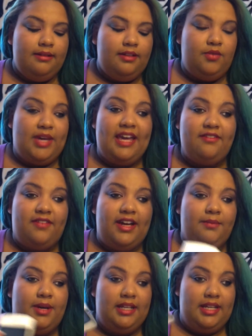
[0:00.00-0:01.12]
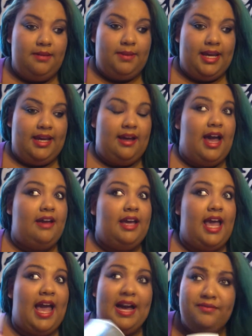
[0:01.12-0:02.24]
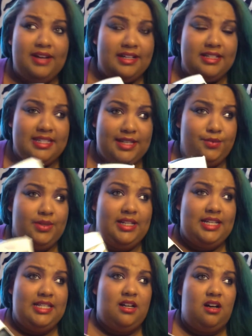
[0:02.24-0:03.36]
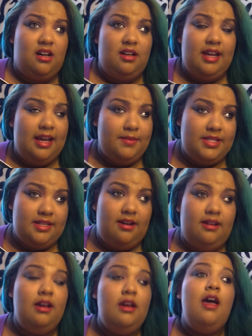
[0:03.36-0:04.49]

you can find them on eBay. I have not seen one of these on Amazon,